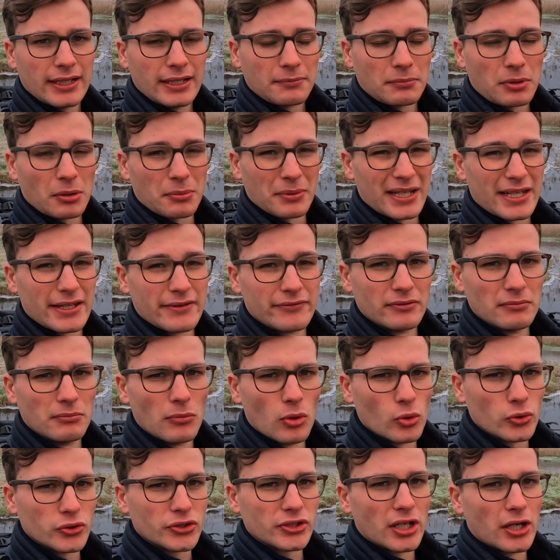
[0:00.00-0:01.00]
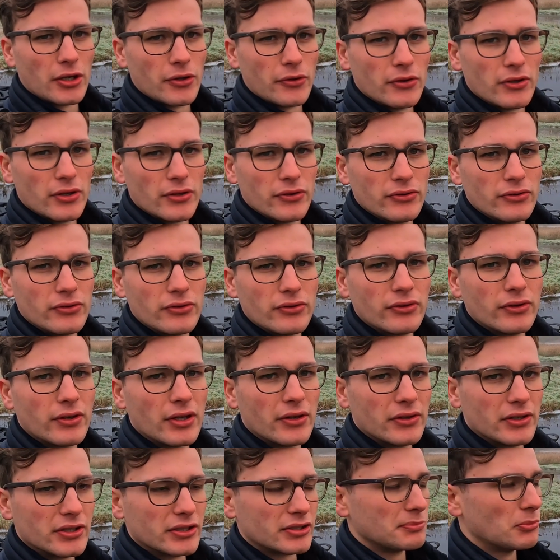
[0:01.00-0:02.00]
probably even more so than
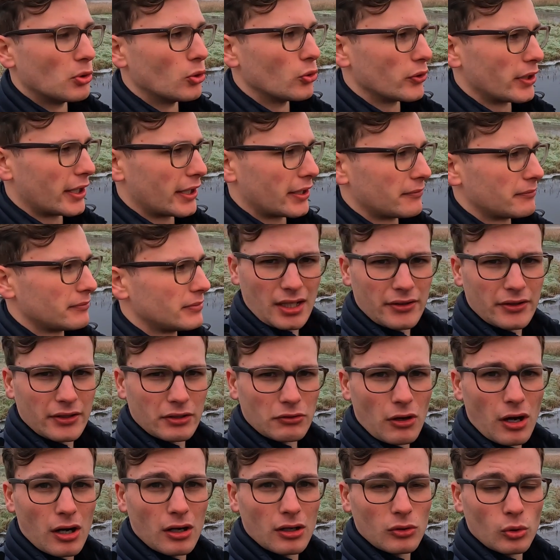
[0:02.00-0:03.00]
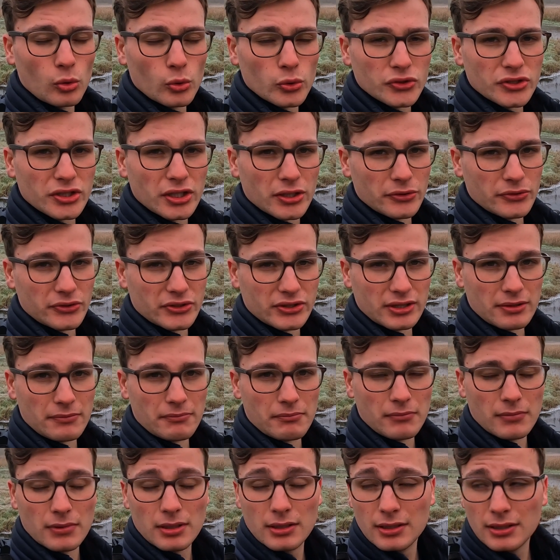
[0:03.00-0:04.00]
this morning. There are also some